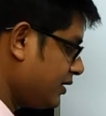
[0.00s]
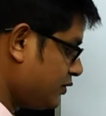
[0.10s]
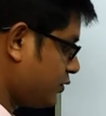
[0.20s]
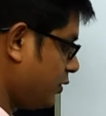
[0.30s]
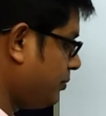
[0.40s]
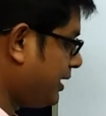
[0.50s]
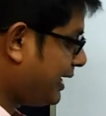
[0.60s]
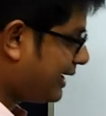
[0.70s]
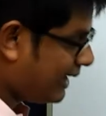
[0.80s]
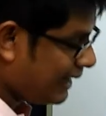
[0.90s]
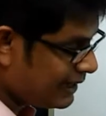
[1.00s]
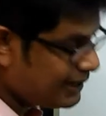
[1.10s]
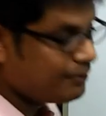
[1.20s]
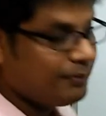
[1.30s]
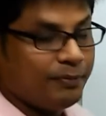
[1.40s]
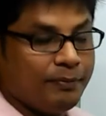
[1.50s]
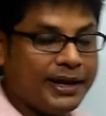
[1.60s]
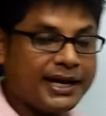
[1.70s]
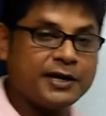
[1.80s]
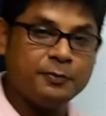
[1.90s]
So you may again
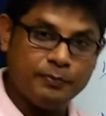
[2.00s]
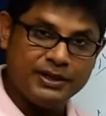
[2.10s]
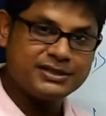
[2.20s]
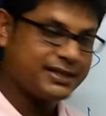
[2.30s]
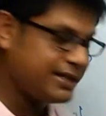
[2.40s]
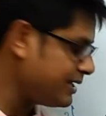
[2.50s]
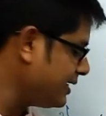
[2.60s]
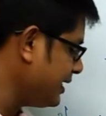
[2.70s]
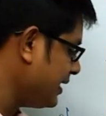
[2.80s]
make mistake